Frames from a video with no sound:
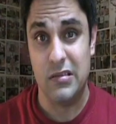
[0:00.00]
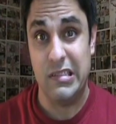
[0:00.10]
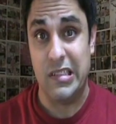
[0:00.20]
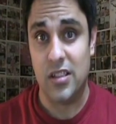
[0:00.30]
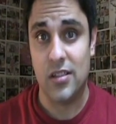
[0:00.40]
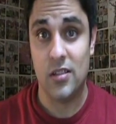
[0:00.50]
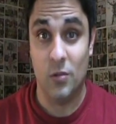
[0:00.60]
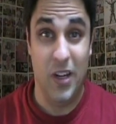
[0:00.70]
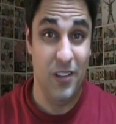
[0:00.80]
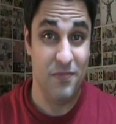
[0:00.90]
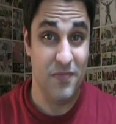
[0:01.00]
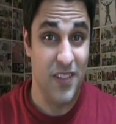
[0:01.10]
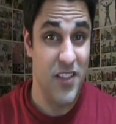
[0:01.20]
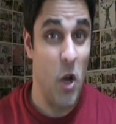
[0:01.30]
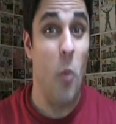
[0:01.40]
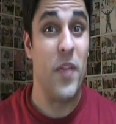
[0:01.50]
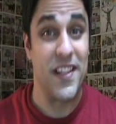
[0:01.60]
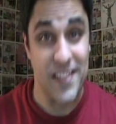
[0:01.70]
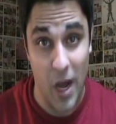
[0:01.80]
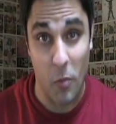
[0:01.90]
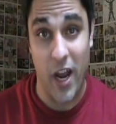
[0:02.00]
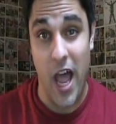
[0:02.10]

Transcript: Ugh. Well, let's hope that's not what